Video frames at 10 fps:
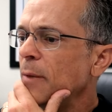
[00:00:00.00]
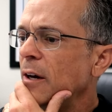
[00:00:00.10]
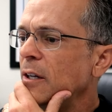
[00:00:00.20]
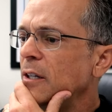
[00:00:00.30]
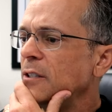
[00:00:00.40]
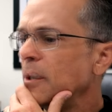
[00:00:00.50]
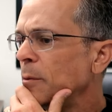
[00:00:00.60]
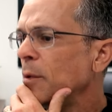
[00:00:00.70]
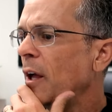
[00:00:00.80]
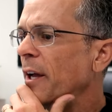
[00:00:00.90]
about a
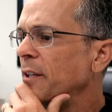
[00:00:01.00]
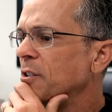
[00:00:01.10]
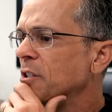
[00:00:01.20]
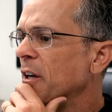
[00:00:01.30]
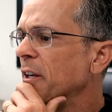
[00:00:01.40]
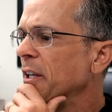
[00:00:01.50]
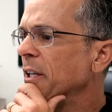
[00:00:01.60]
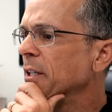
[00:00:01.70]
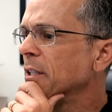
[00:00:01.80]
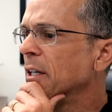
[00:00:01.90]
double-blind study